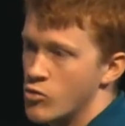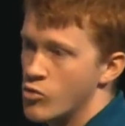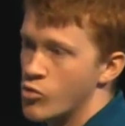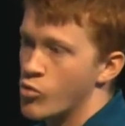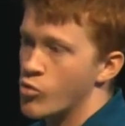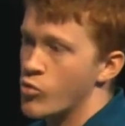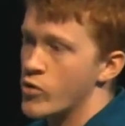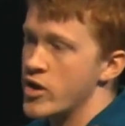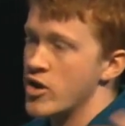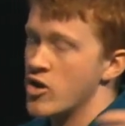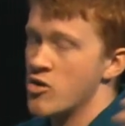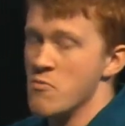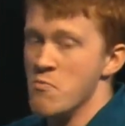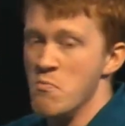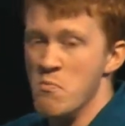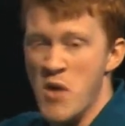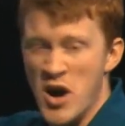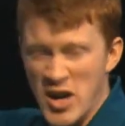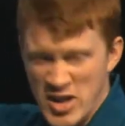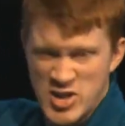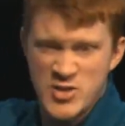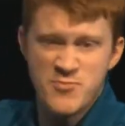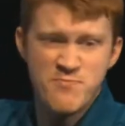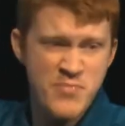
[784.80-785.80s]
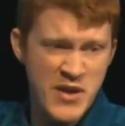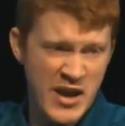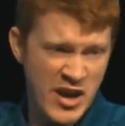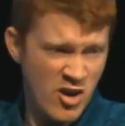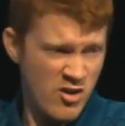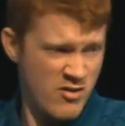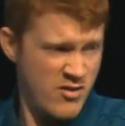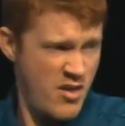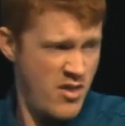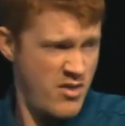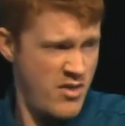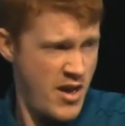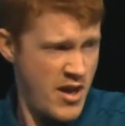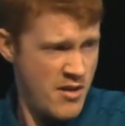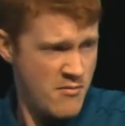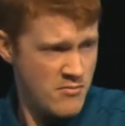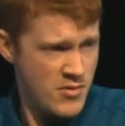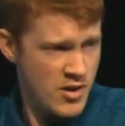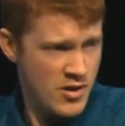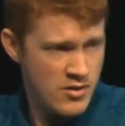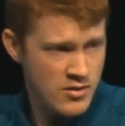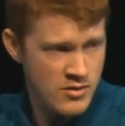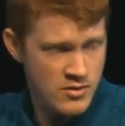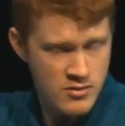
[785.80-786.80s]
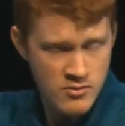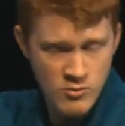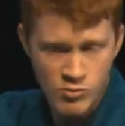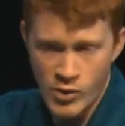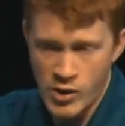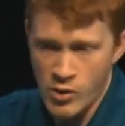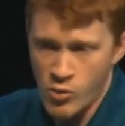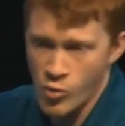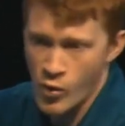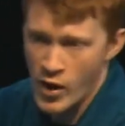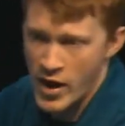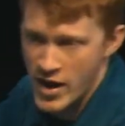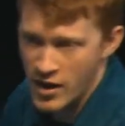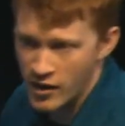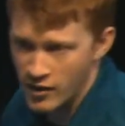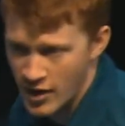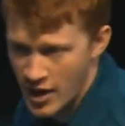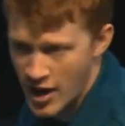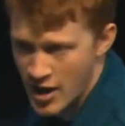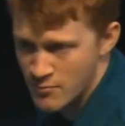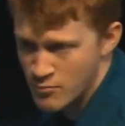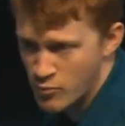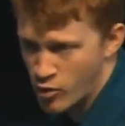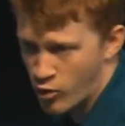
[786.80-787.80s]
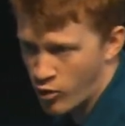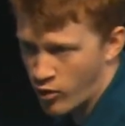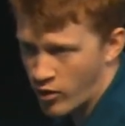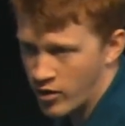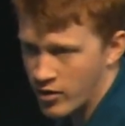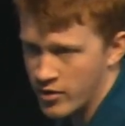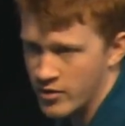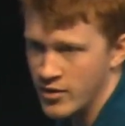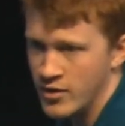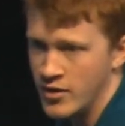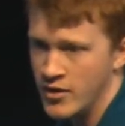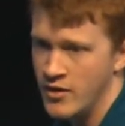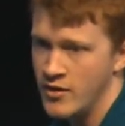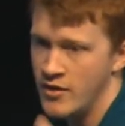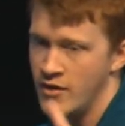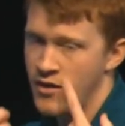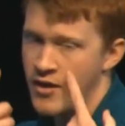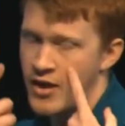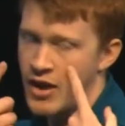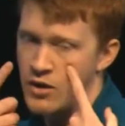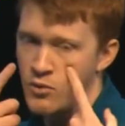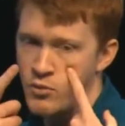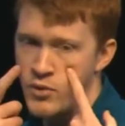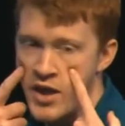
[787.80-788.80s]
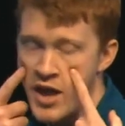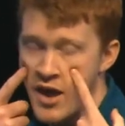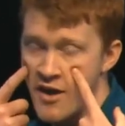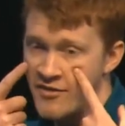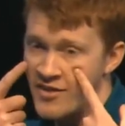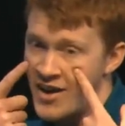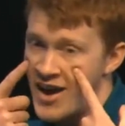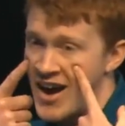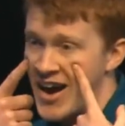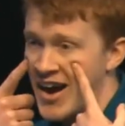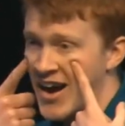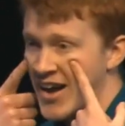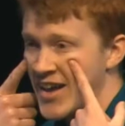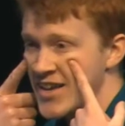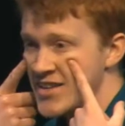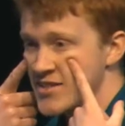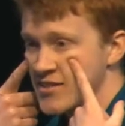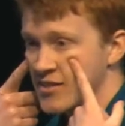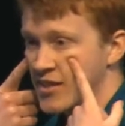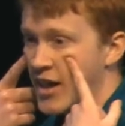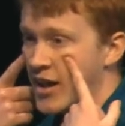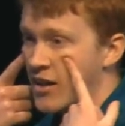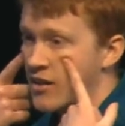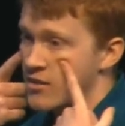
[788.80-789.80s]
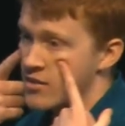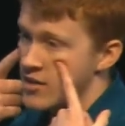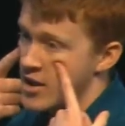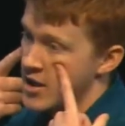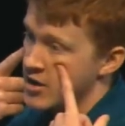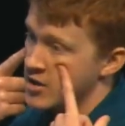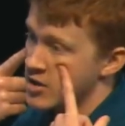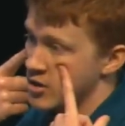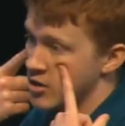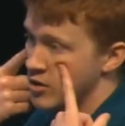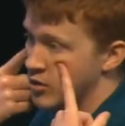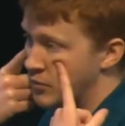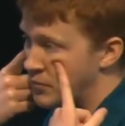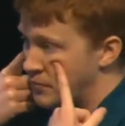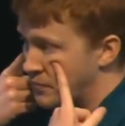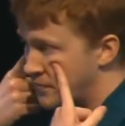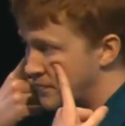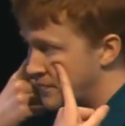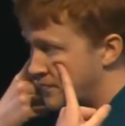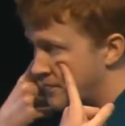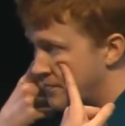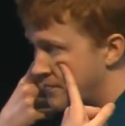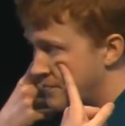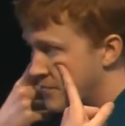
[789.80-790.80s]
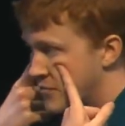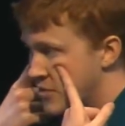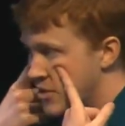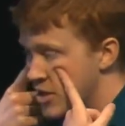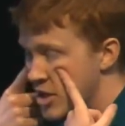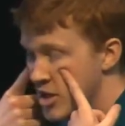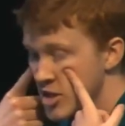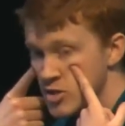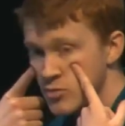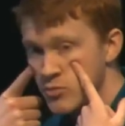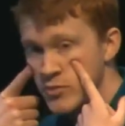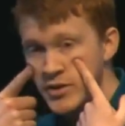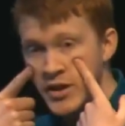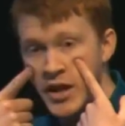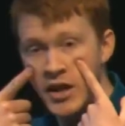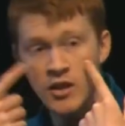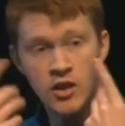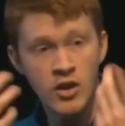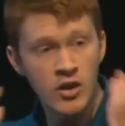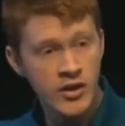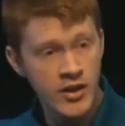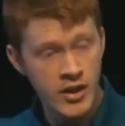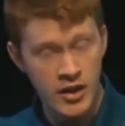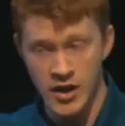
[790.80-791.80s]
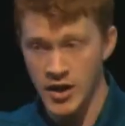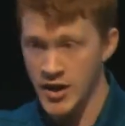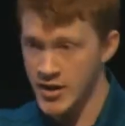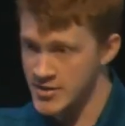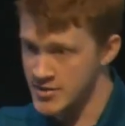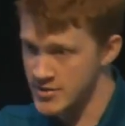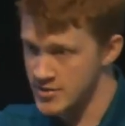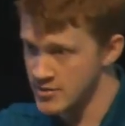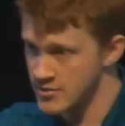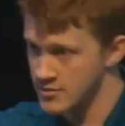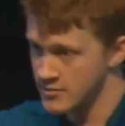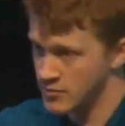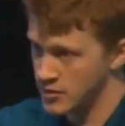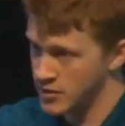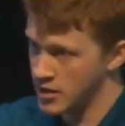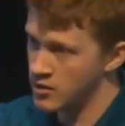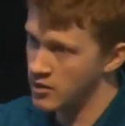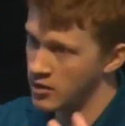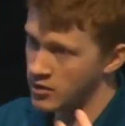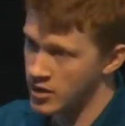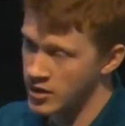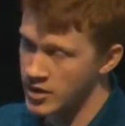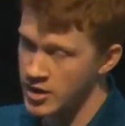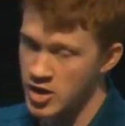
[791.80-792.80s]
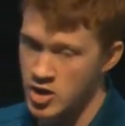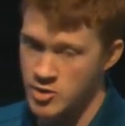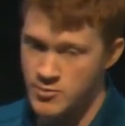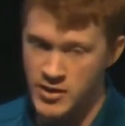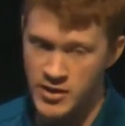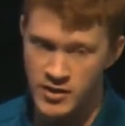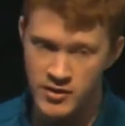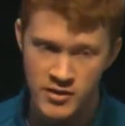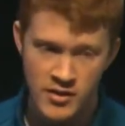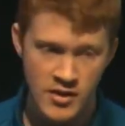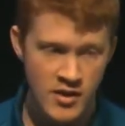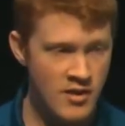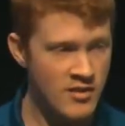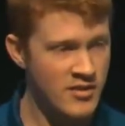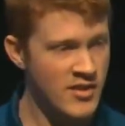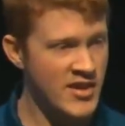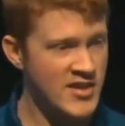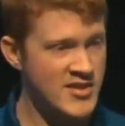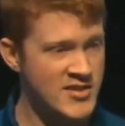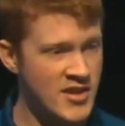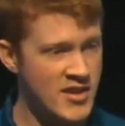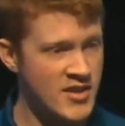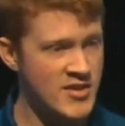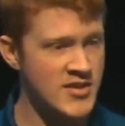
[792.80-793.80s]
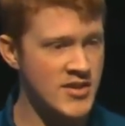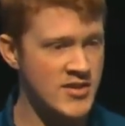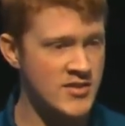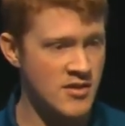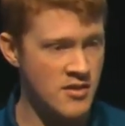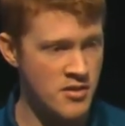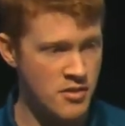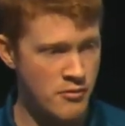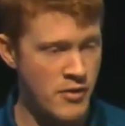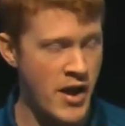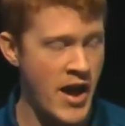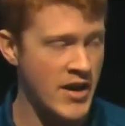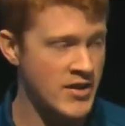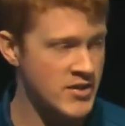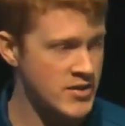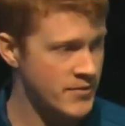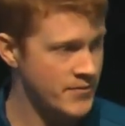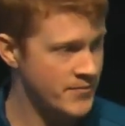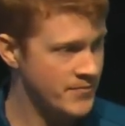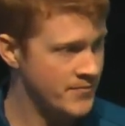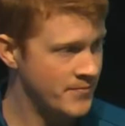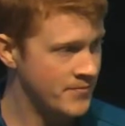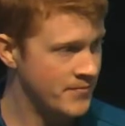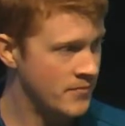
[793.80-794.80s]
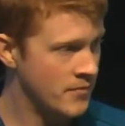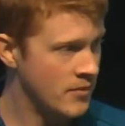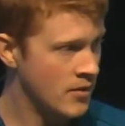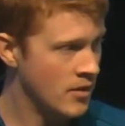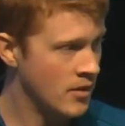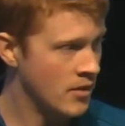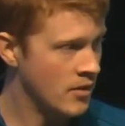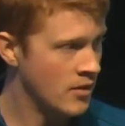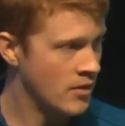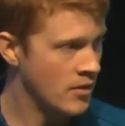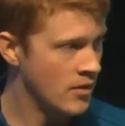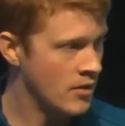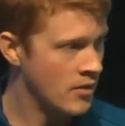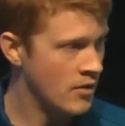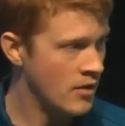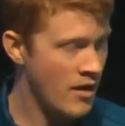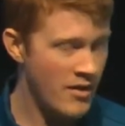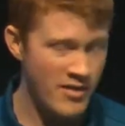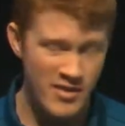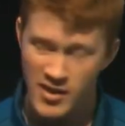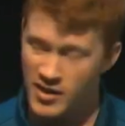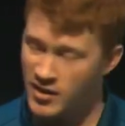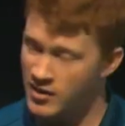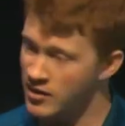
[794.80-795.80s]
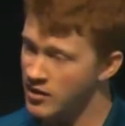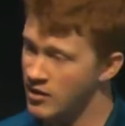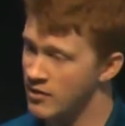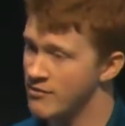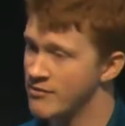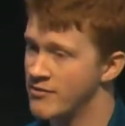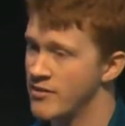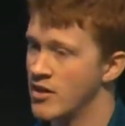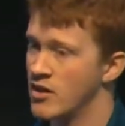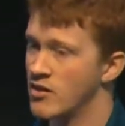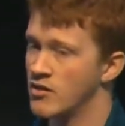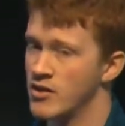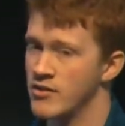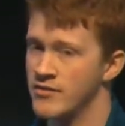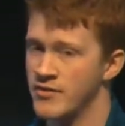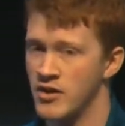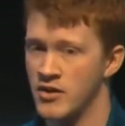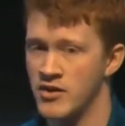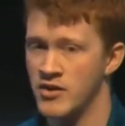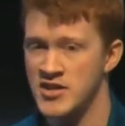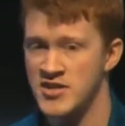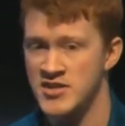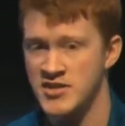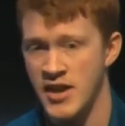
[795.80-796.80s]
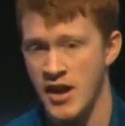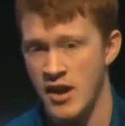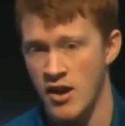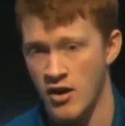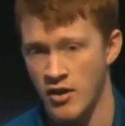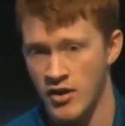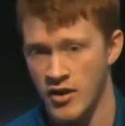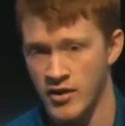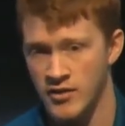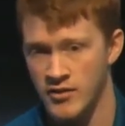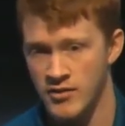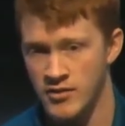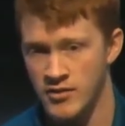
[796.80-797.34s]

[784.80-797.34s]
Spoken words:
we are much bigger than them, we weigh a lot more, and we have eyes like they do. So when they look at us, when they look at a human, they see us as a threat. And they can get very, very scared